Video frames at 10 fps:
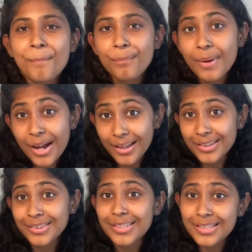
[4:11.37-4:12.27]

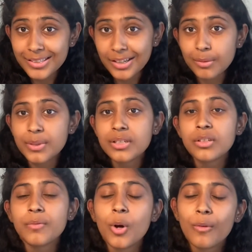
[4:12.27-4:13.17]
But this year, because
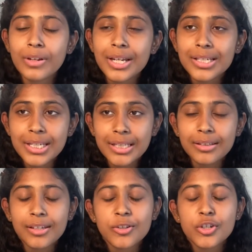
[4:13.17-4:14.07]
of COVID-19,
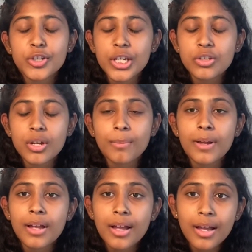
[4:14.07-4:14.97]
things are changed up
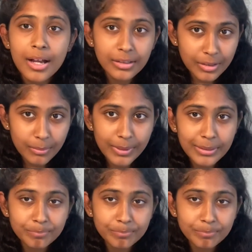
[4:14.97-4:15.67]
a little bit.